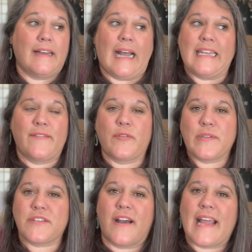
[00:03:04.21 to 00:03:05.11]
I never
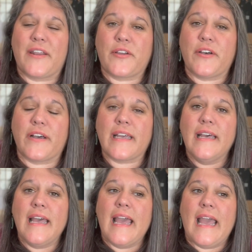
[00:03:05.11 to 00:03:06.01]
was taught how to cook.
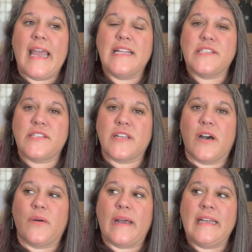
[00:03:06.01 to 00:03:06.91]
And
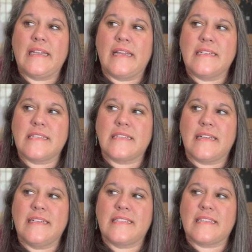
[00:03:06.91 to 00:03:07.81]
so
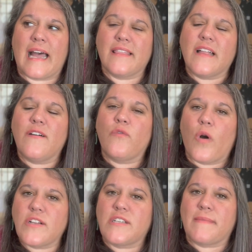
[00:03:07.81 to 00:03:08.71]
I love
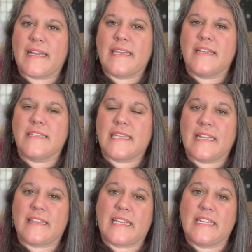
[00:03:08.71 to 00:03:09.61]
watching my kids
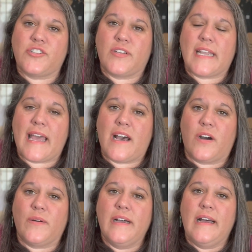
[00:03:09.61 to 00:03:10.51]
get in the kitchen
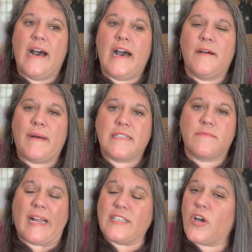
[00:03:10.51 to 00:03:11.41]
now.
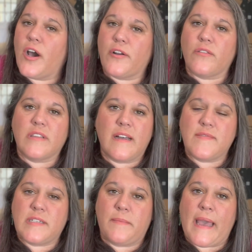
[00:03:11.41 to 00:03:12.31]
My daughter
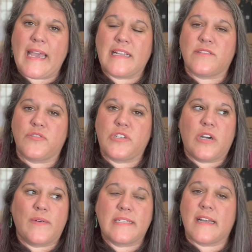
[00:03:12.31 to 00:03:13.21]
loves to bake, and so
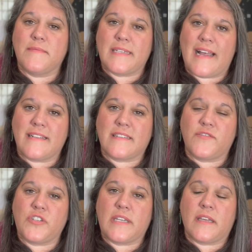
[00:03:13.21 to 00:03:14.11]
she always comes and asks
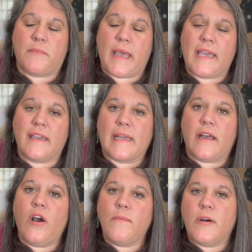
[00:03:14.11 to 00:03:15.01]
if she can make like
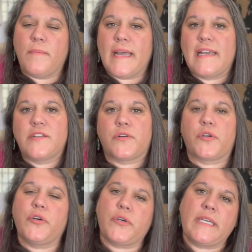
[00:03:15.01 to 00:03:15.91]
oatmeal bakes or
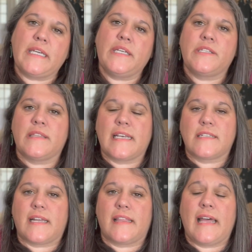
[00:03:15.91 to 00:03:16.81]
cookies and
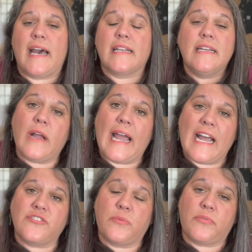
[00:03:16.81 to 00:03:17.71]
things like that. I
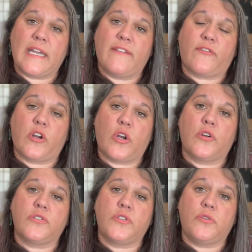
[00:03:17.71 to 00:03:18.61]
actually plan for
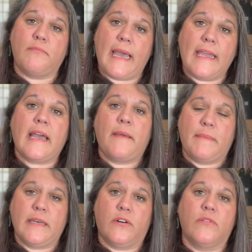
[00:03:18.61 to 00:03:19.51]
her to make a
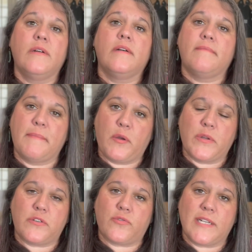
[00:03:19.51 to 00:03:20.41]
meal maybe
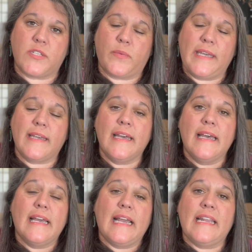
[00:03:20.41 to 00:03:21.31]
once or twice a week.
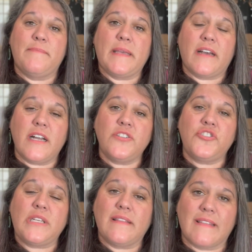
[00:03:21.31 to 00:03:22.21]
And because
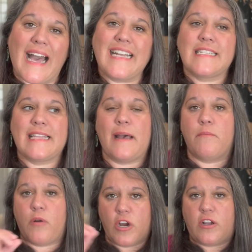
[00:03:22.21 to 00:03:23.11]
she likes that
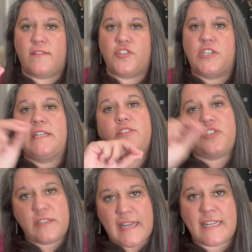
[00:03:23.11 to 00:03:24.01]
mark-off sheet,
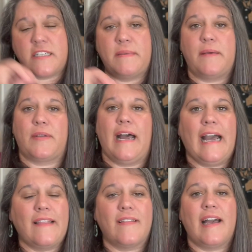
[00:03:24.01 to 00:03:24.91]
she likes to be able to
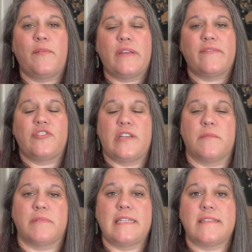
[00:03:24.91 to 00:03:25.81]
highlight whenever she
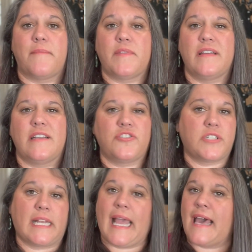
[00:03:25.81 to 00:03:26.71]
completes something. It's
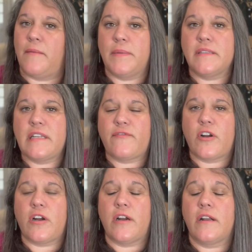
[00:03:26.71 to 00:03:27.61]
just accountability
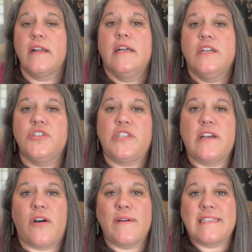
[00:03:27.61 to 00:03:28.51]
for her.
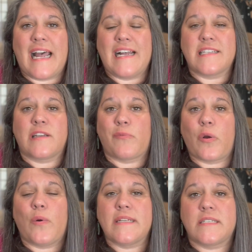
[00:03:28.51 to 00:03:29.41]
She always asks and
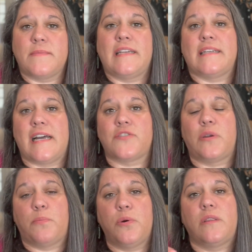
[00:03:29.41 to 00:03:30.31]
requests me to
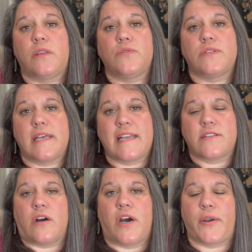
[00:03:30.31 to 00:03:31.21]
actually put those
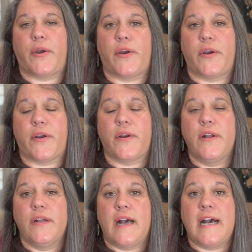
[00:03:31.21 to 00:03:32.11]
things on her
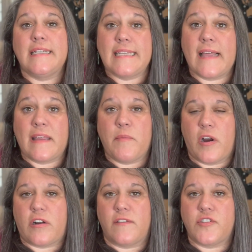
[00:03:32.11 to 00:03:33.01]
daily
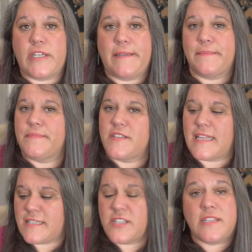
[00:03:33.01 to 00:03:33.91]
mark-off sheet. So
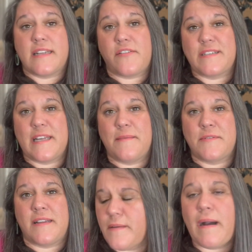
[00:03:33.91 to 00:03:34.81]
that's just another
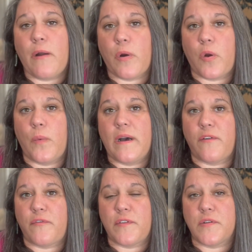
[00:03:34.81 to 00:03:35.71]
tip that might work
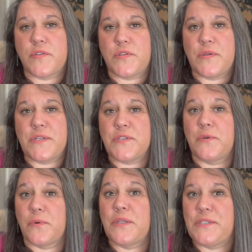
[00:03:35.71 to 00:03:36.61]
well for those students
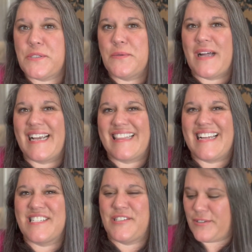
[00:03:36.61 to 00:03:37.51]
who really do like
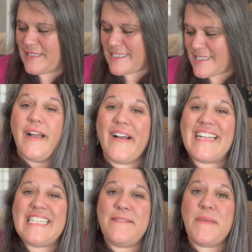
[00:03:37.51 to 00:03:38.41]
that to-do list.
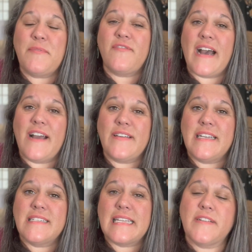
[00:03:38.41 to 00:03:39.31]
Okay, tip number 5
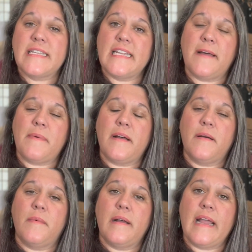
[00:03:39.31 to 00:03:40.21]
is get up
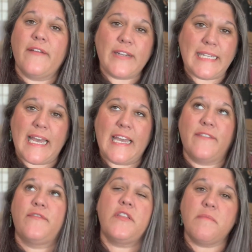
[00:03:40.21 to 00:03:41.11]
every
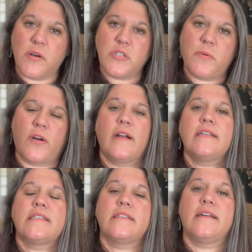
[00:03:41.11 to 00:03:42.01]
day for the most
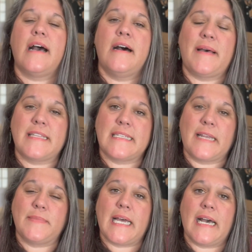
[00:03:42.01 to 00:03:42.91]
part at the
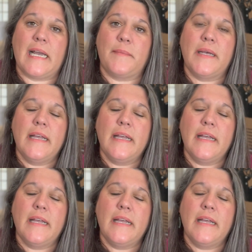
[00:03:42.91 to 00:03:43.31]
same time.